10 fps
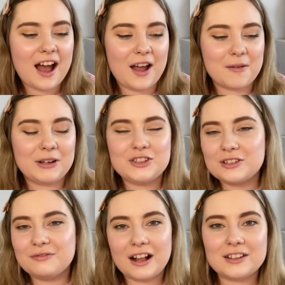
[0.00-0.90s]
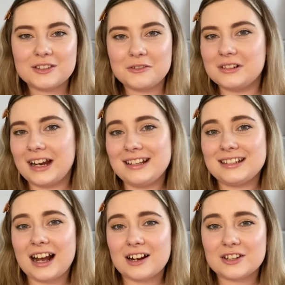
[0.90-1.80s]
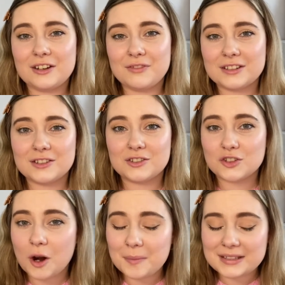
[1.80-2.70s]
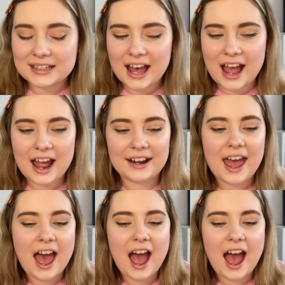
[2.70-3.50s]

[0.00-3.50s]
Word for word: Um, it just felt so nice to actually visit the shops again